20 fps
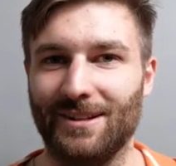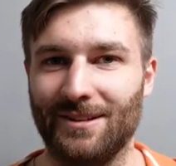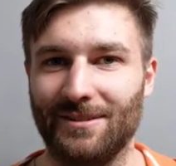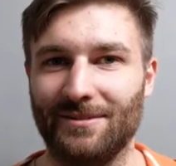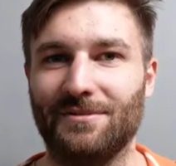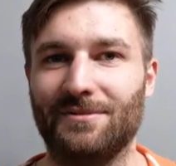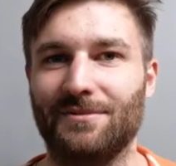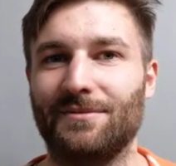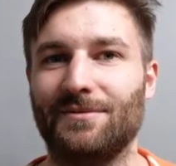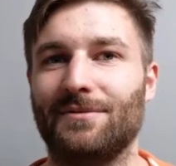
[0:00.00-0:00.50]

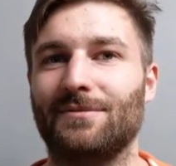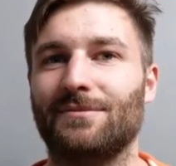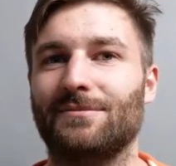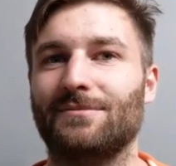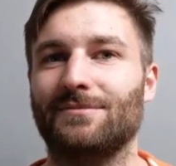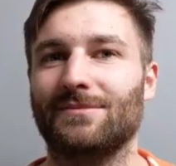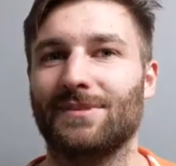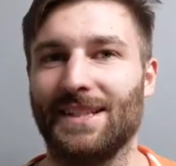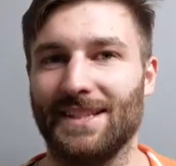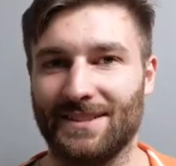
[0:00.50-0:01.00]
of
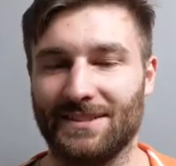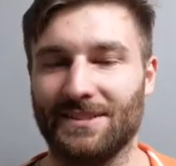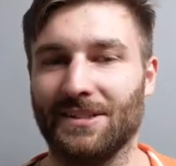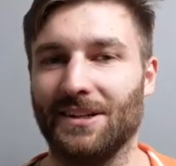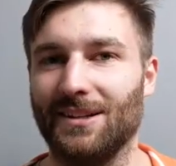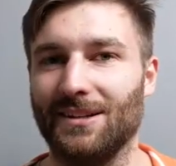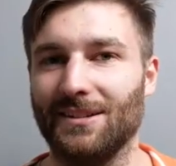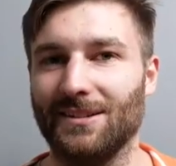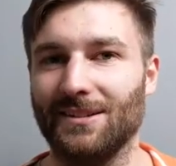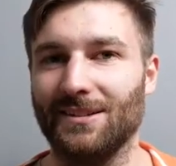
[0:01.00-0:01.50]
this
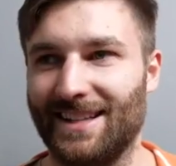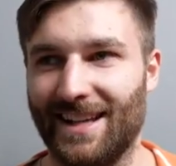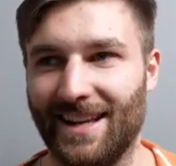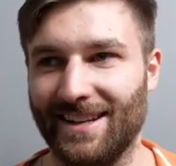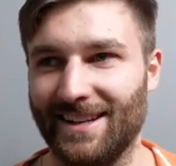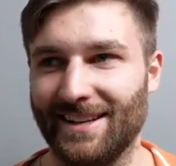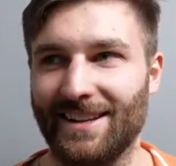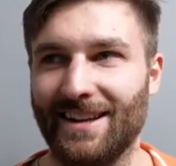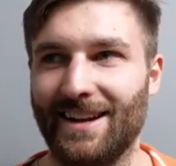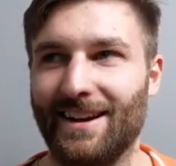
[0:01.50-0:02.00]
song,
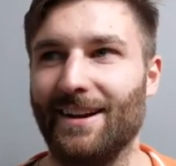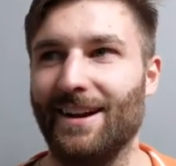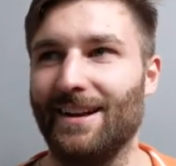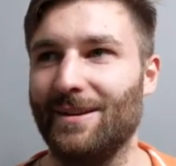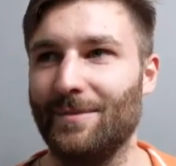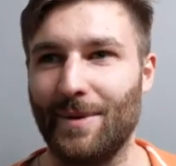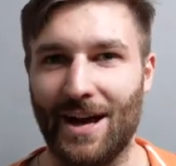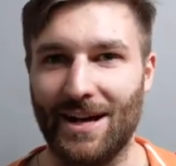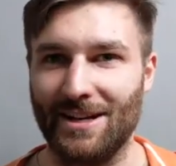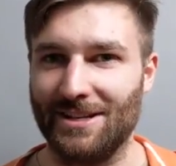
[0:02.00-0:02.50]
standing there
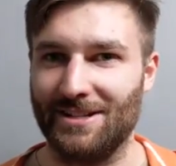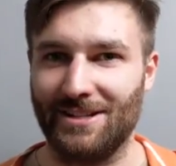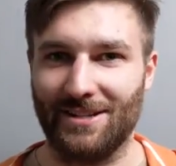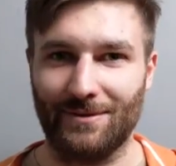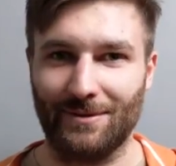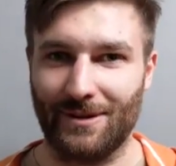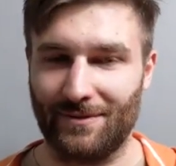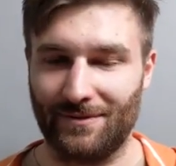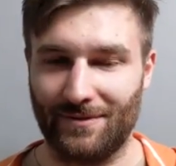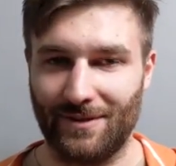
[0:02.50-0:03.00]
and
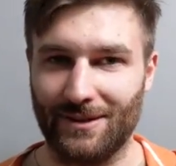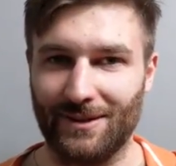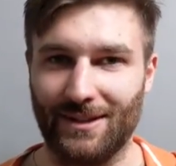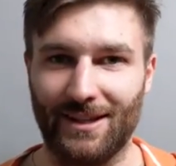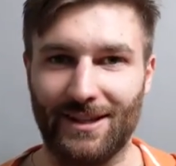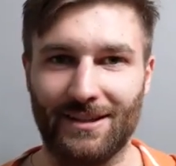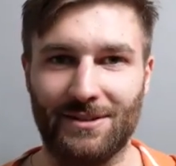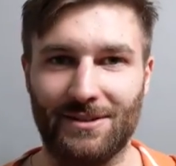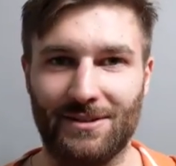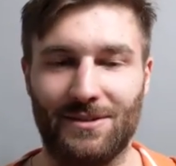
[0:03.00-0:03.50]
imagining what it felt
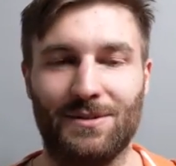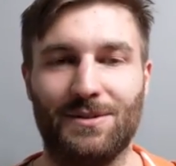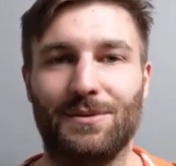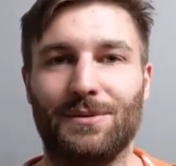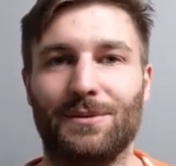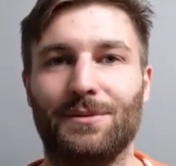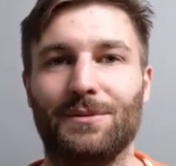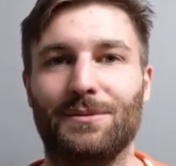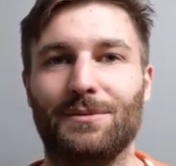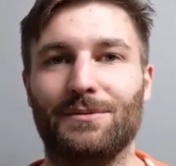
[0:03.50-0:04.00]
like
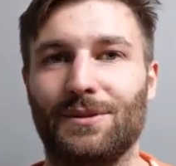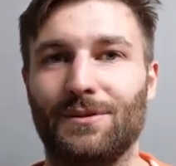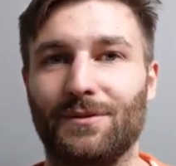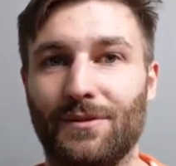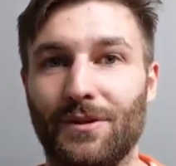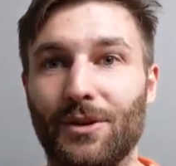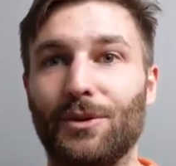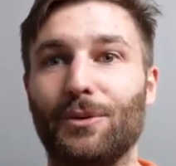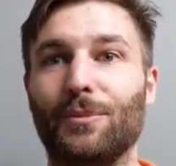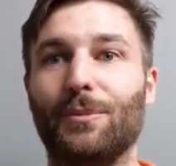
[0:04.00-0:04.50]
to
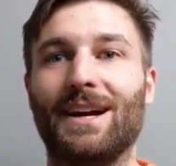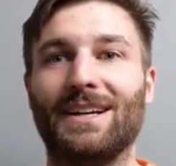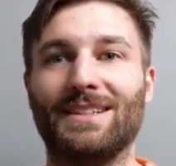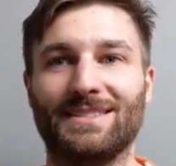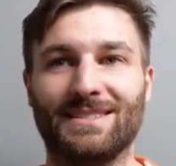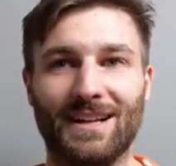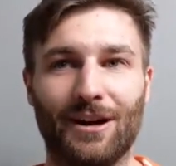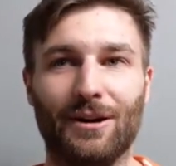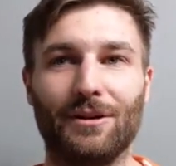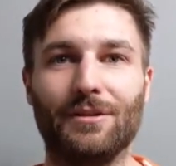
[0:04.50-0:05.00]
view
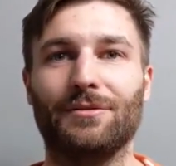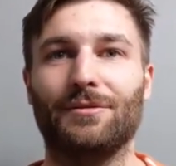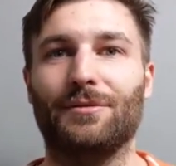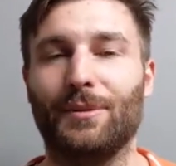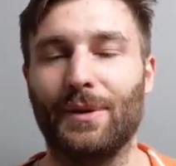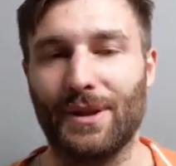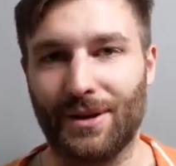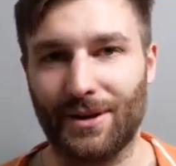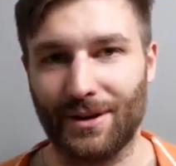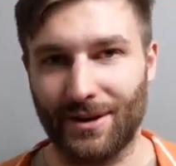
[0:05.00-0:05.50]
myself
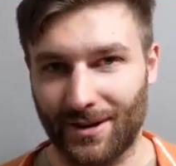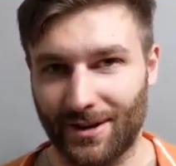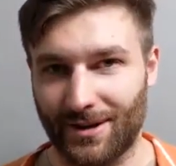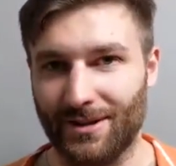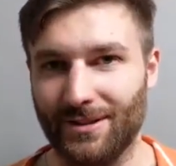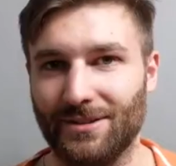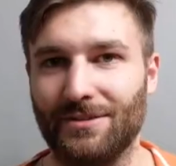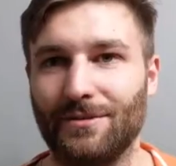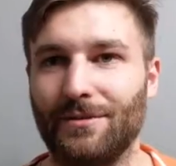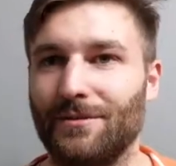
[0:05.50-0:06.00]
with
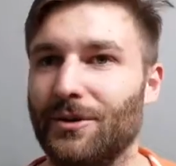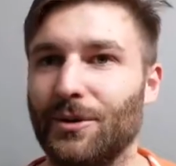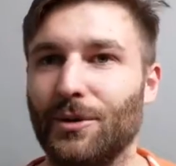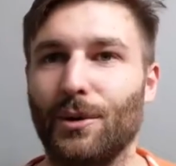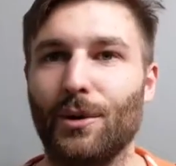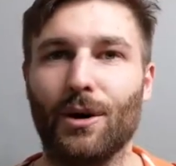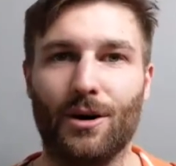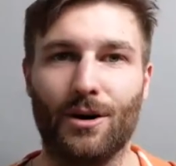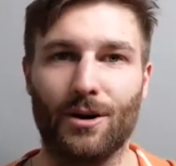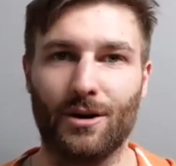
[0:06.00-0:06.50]
her, to
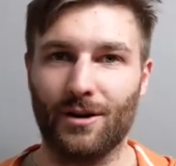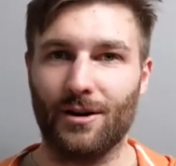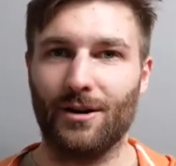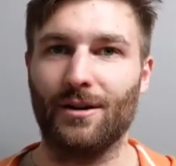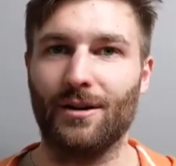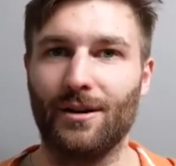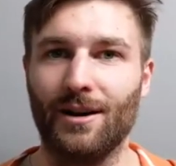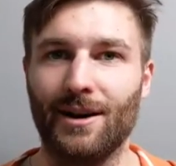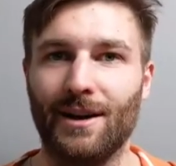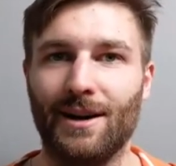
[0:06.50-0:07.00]
view
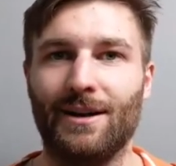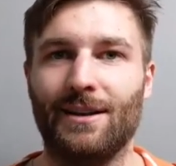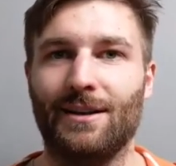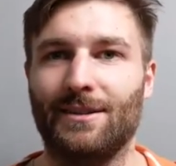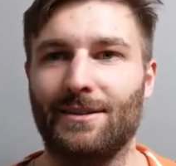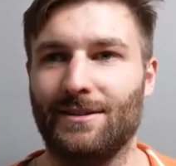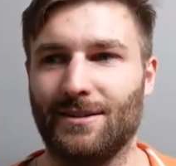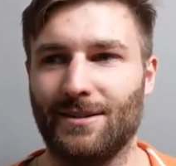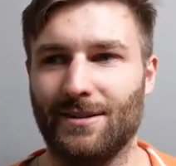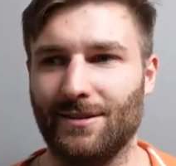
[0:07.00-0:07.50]
her,
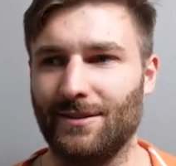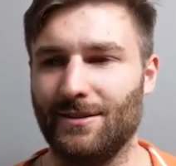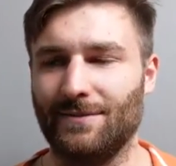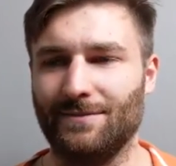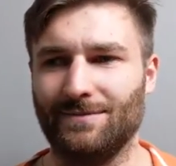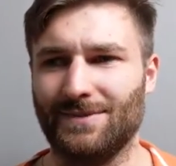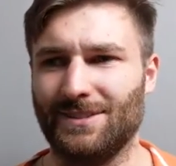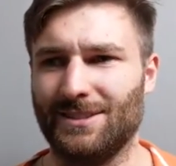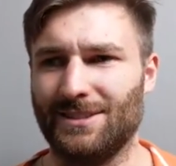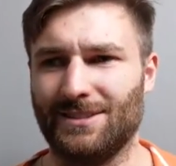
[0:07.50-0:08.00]

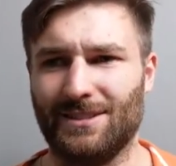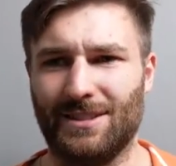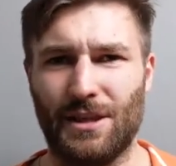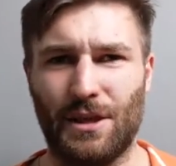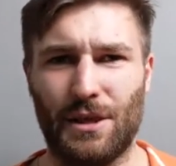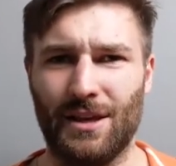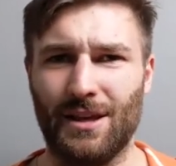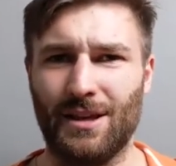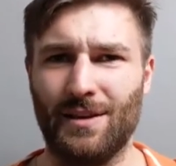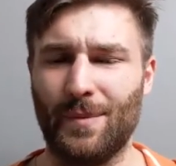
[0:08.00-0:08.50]
to
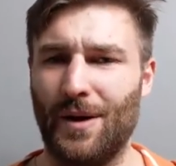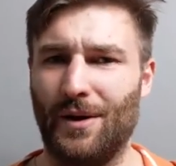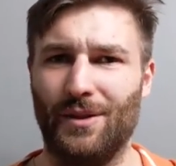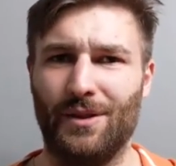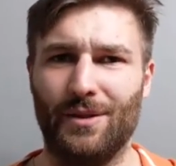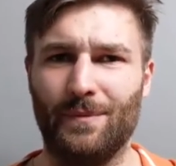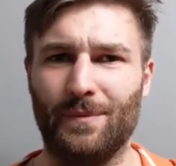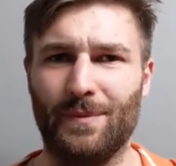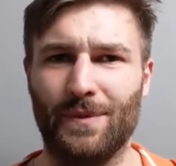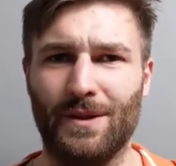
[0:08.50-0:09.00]
think
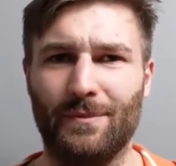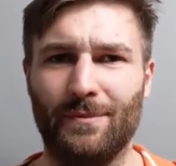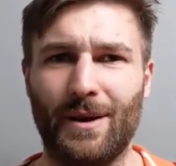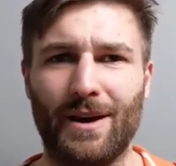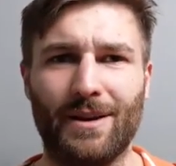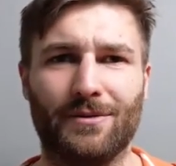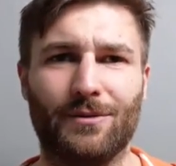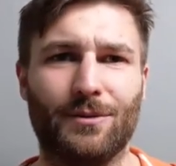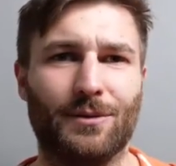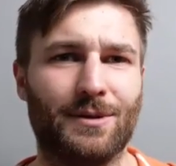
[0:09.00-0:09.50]
about the
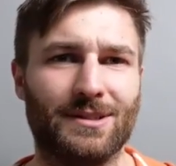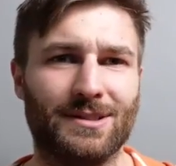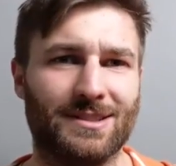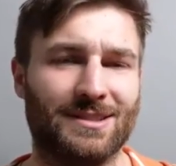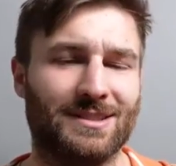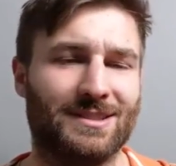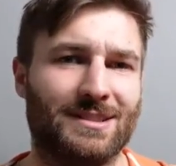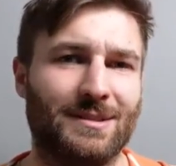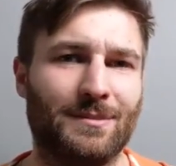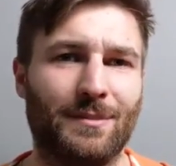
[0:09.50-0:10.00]
metaphors
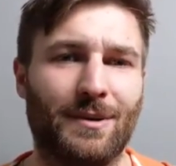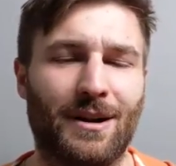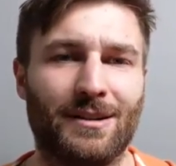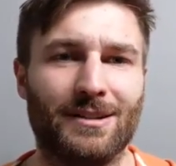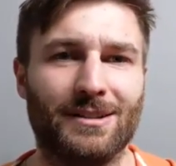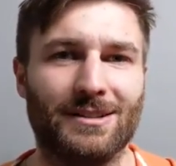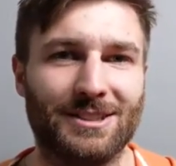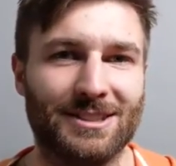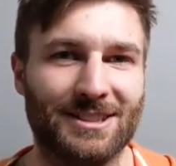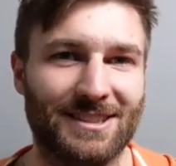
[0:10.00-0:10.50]
and
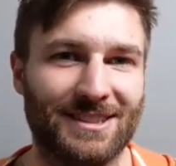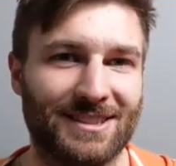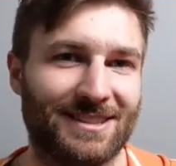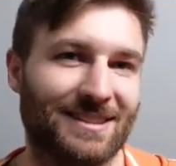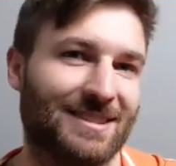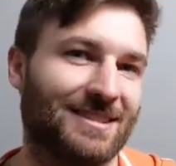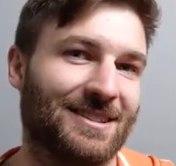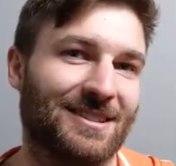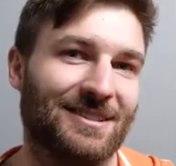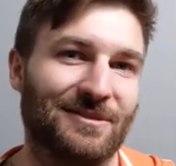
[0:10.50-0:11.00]

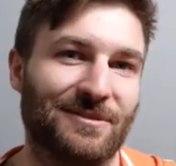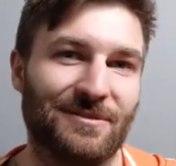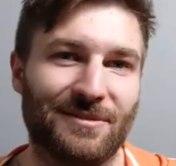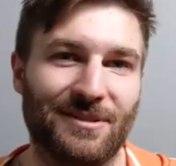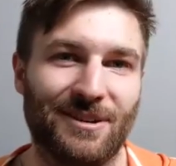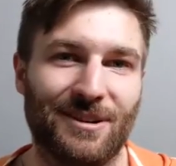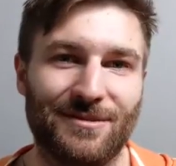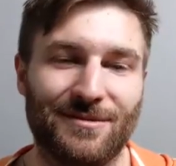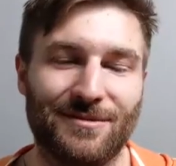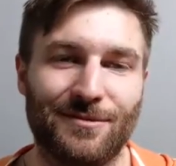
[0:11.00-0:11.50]
symbology
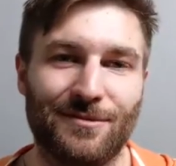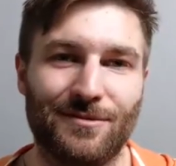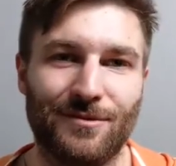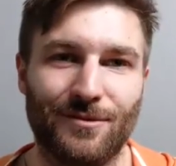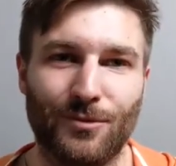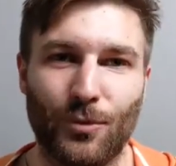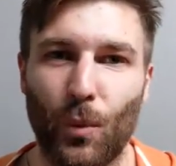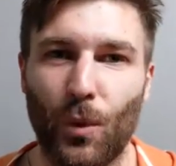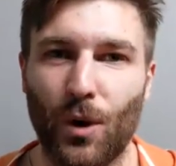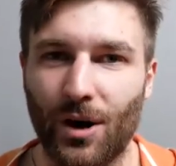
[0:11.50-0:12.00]
of
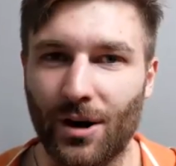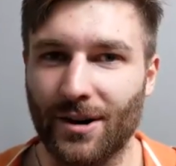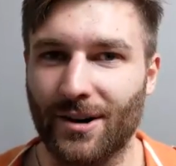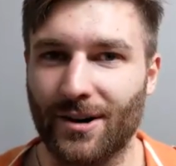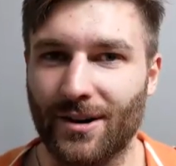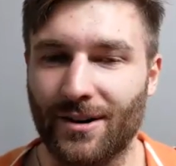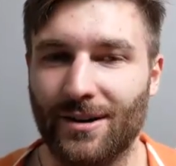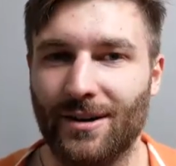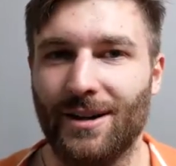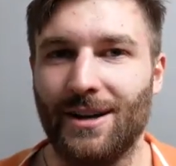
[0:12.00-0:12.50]

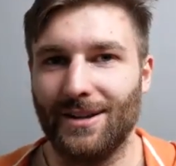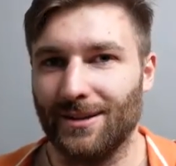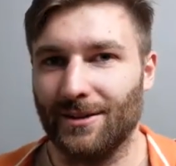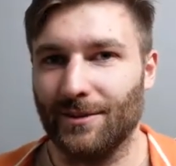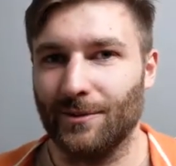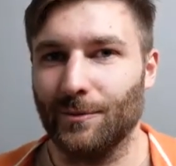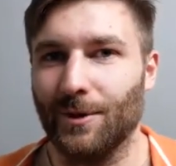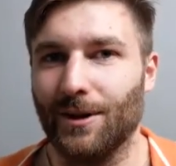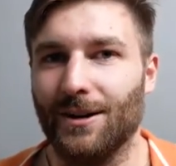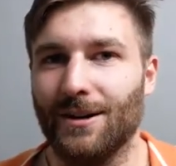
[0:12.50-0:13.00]
water, bathing
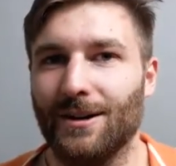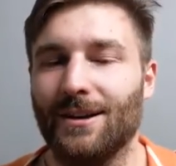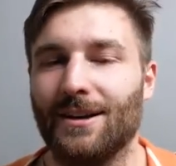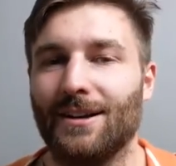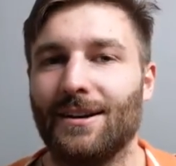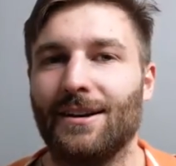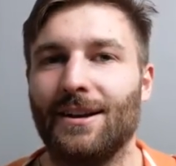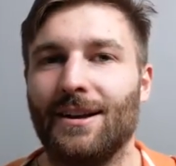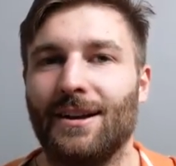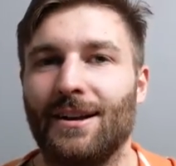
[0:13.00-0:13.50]
in water.